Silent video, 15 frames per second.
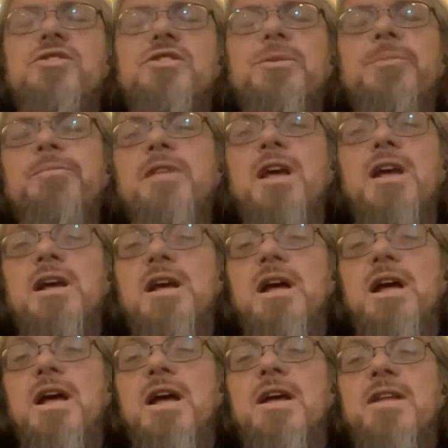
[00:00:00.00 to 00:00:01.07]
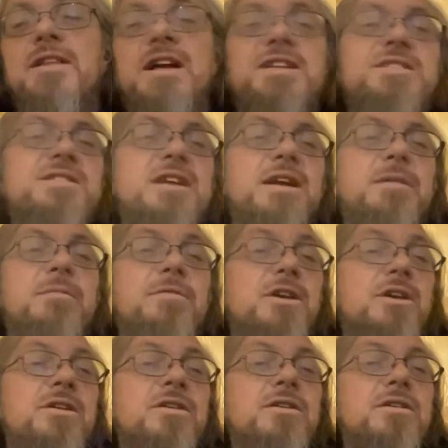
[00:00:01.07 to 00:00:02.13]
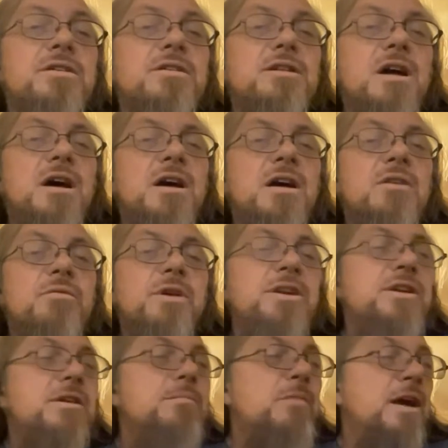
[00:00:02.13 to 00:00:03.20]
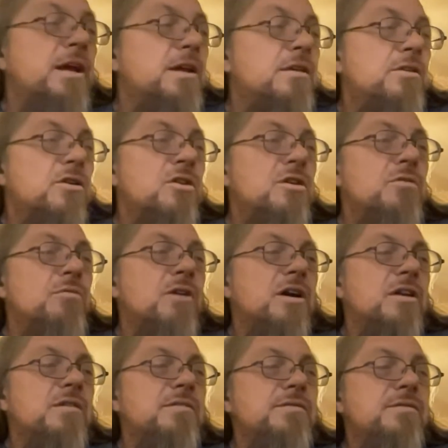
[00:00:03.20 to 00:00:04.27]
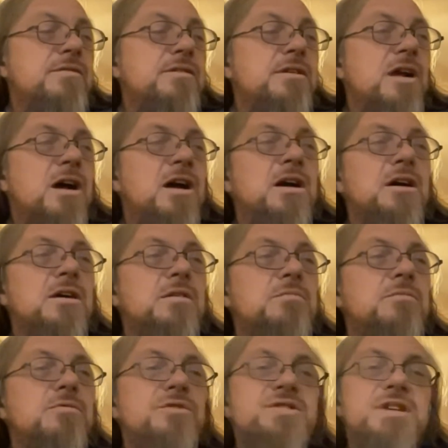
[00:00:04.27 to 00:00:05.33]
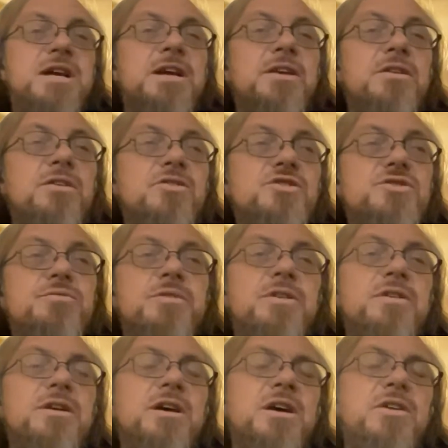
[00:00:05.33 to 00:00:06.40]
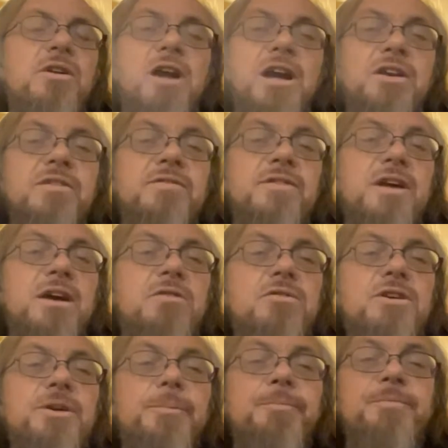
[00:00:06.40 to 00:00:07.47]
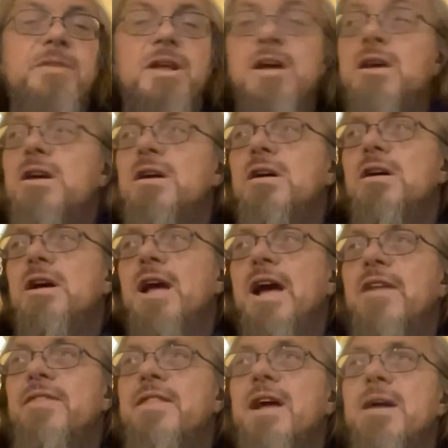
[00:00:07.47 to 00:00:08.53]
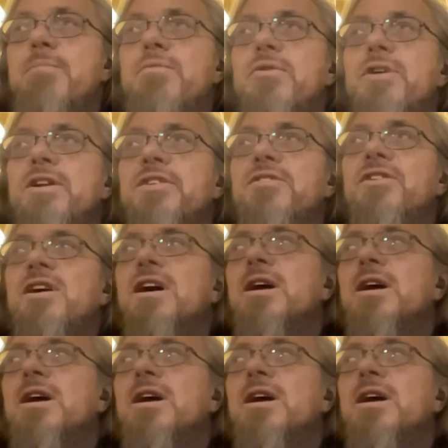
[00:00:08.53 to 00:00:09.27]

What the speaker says: this year. That same year, Wendy, my current wife, was diagnosed with underactive thyroid. At that point in